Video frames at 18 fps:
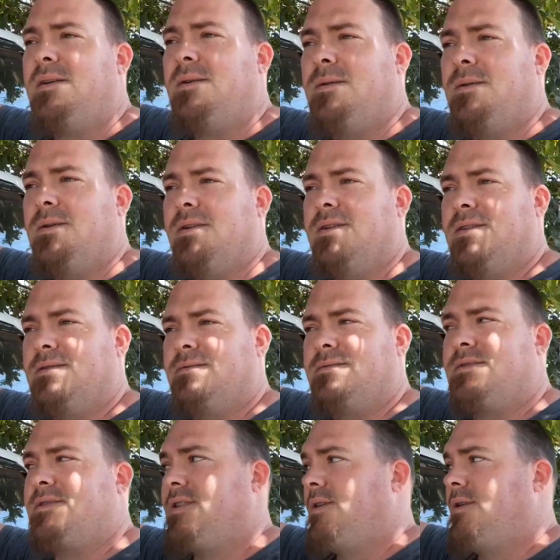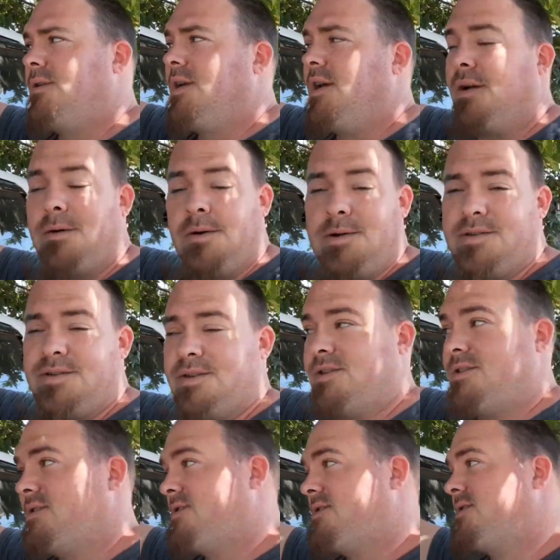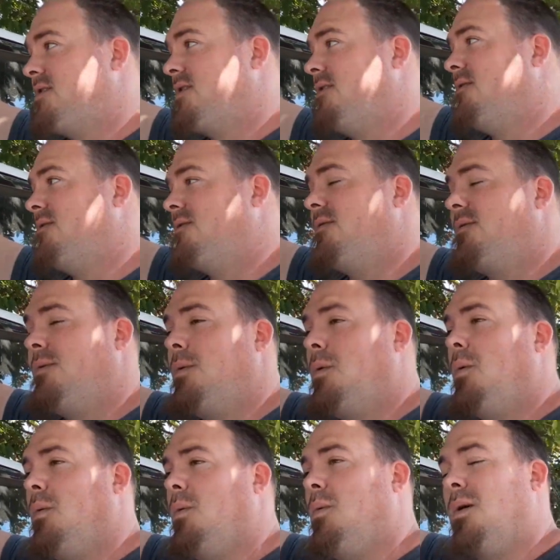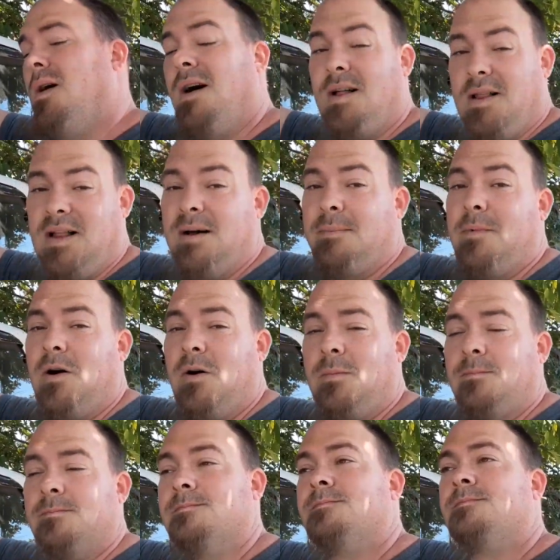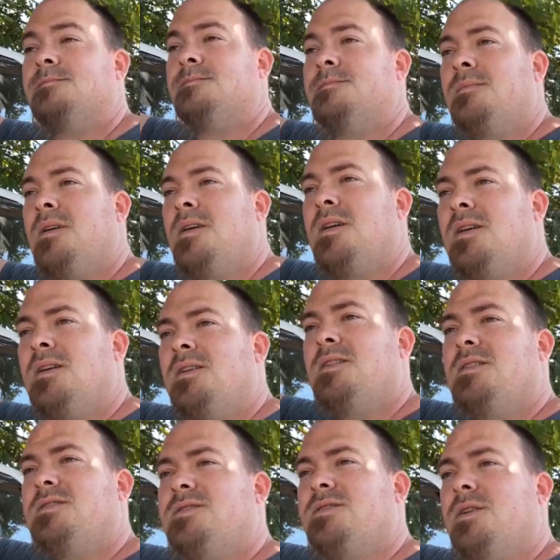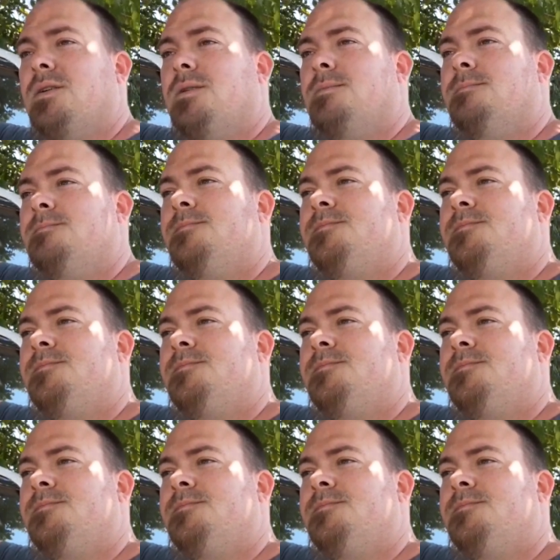or to go get groceries and stuff while I'm home. So,